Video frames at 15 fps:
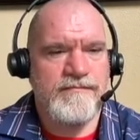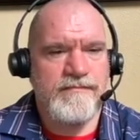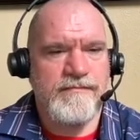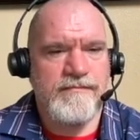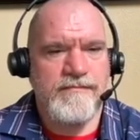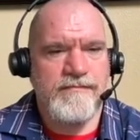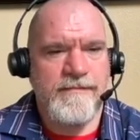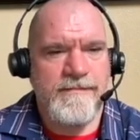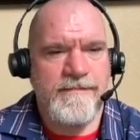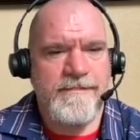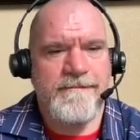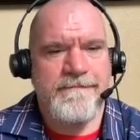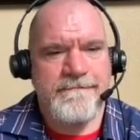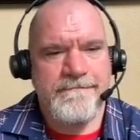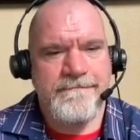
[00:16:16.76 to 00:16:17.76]

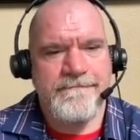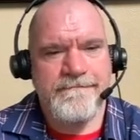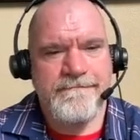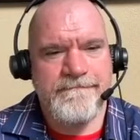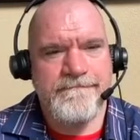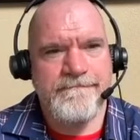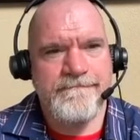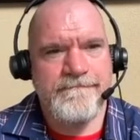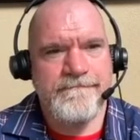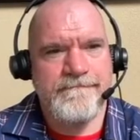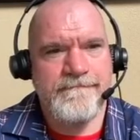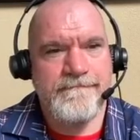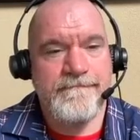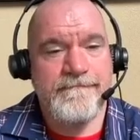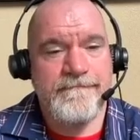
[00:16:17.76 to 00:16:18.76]

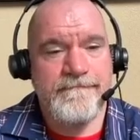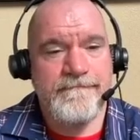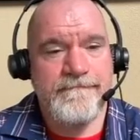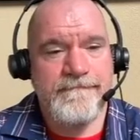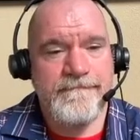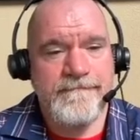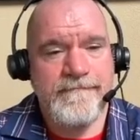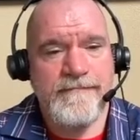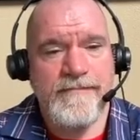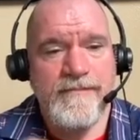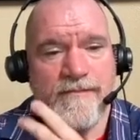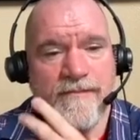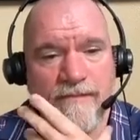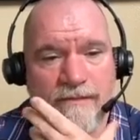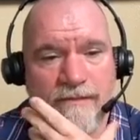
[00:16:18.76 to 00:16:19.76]

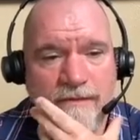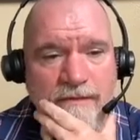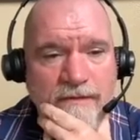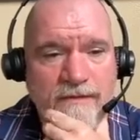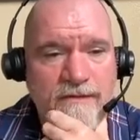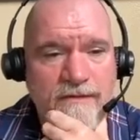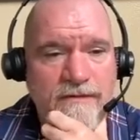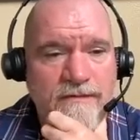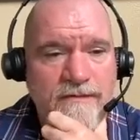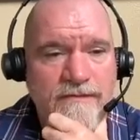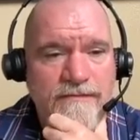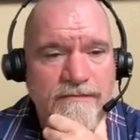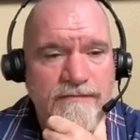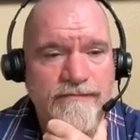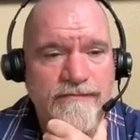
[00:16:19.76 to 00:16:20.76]

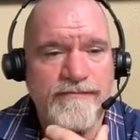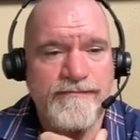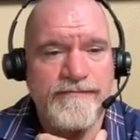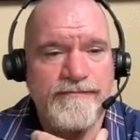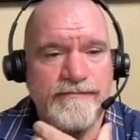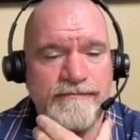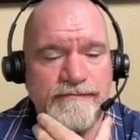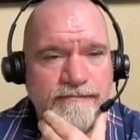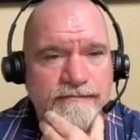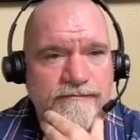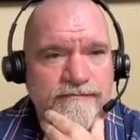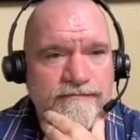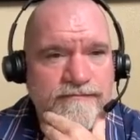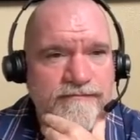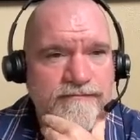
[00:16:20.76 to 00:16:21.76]

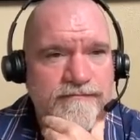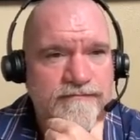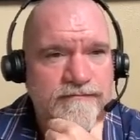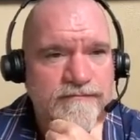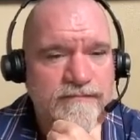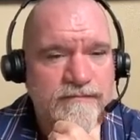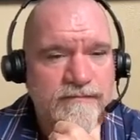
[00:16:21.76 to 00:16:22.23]
The person shown says nothing.